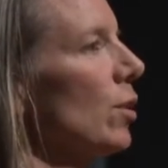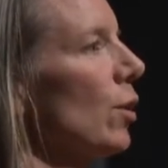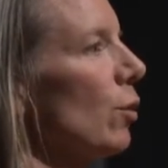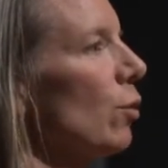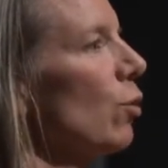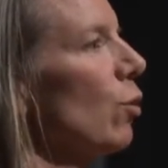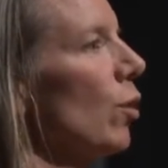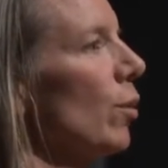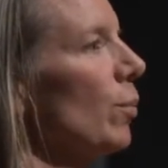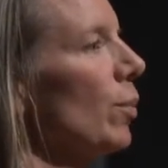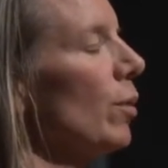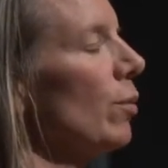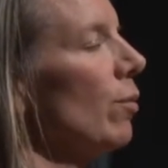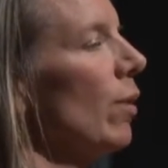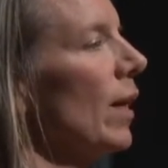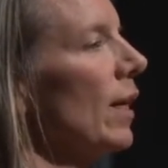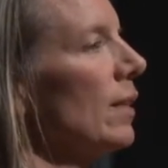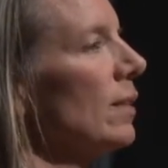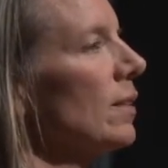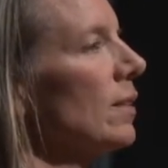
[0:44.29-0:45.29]
their corporate
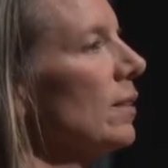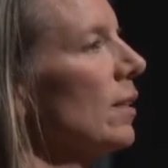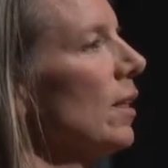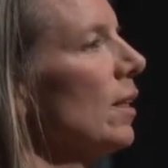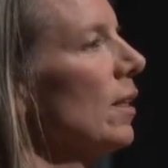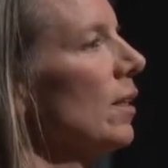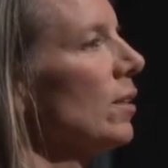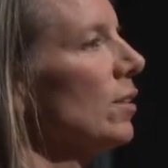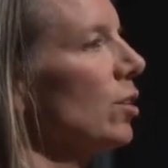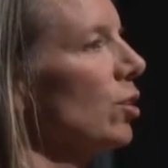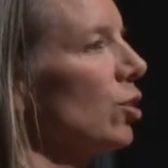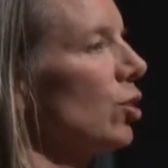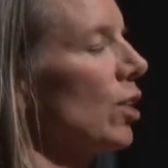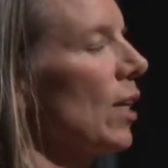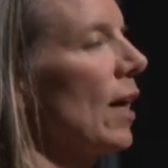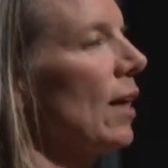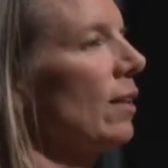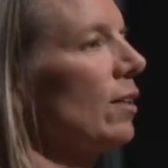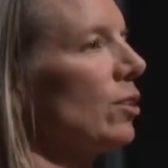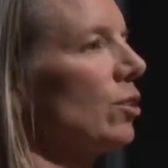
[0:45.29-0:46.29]
rights to
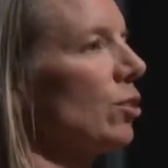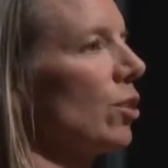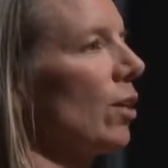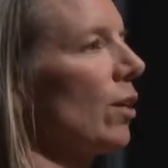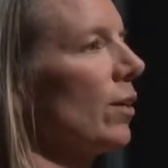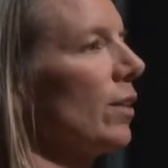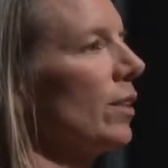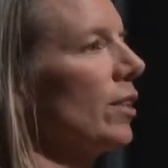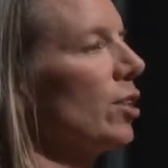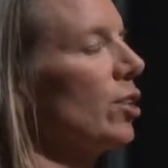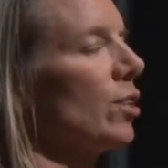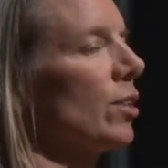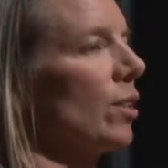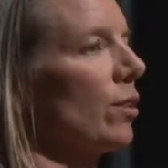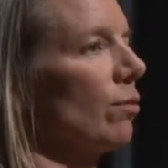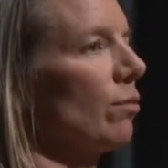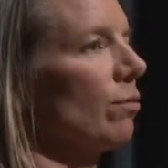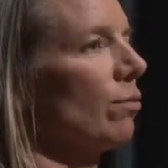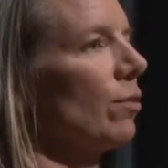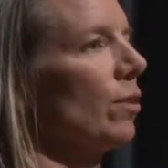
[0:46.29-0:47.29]
challenge our
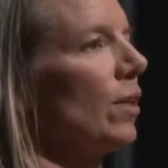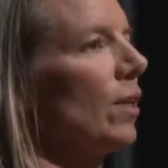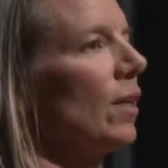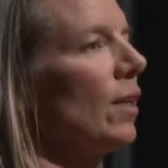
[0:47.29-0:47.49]
initiative